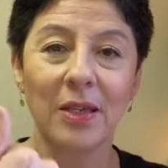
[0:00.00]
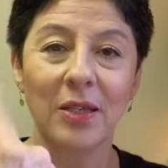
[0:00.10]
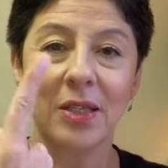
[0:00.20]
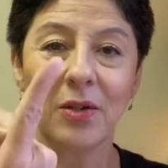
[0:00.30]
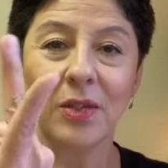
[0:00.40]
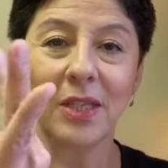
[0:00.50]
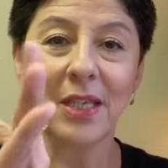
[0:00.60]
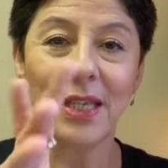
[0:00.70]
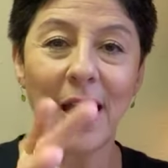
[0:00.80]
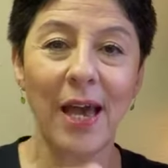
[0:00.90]
So
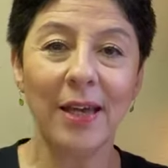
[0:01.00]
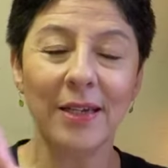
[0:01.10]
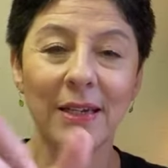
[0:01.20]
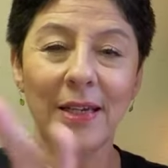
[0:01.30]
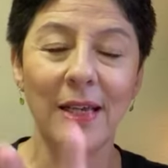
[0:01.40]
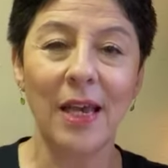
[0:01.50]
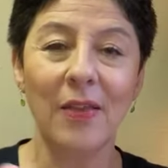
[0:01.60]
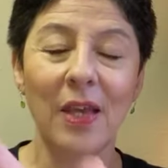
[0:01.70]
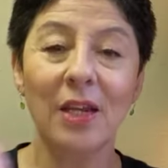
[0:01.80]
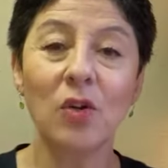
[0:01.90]
see that?
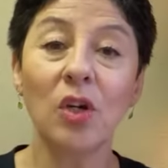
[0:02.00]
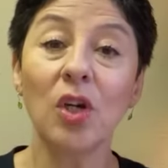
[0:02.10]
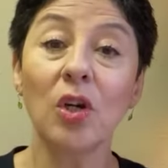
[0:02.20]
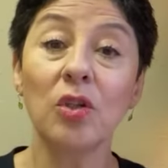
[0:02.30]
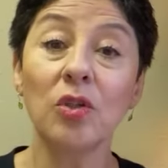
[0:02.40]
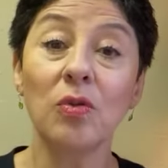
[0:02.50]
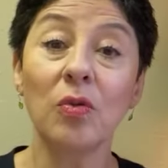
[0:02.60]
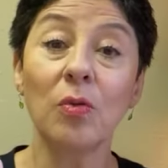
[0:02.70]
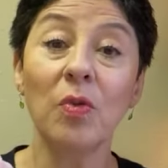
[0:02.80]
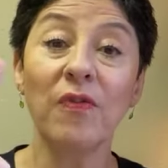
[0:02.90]
And then you can do
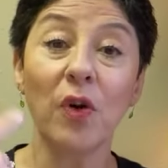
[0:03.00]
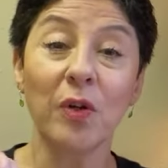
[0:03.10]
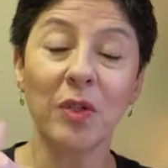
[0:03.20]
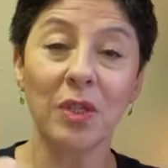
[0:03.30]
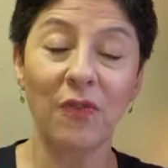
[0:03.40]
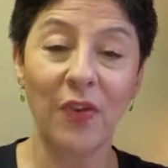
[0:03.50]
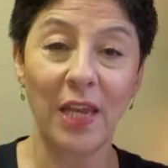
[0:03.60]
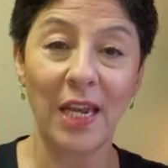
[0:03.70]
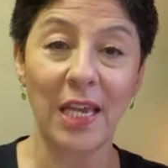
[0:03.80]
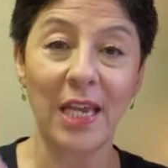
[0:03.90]
the reverse, fanning